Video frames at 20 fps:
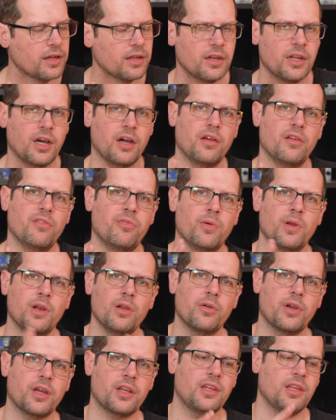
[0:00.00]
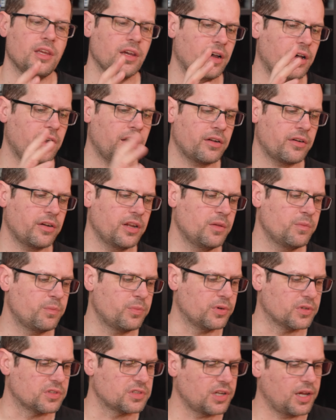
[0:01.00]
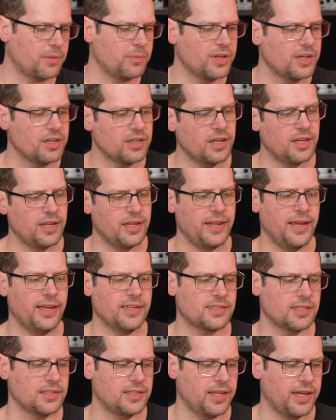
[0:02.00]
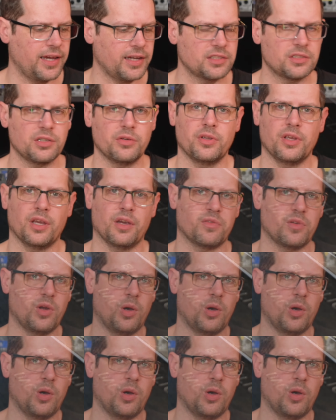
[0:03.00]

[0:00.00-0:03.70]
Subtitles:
Now, if we look at the other inputs, I mean, it has a DAC, so you have